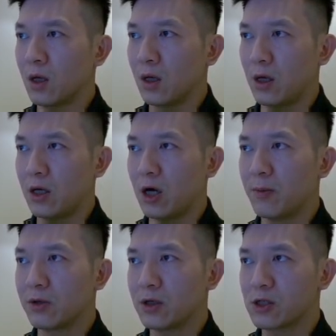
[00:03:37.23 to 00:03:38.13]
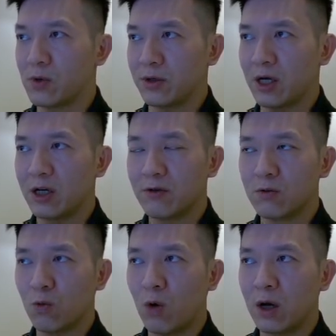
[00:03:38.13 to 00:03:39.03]
And how about this one? Negative
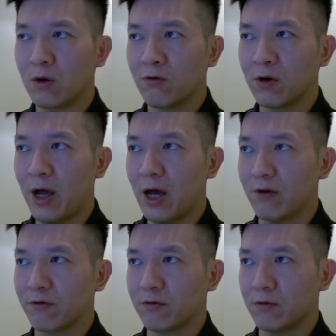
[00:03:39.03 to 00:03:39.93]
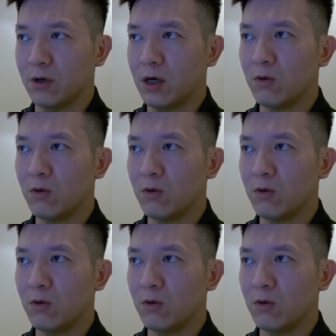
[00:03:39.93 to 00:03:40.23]
1 over half, right?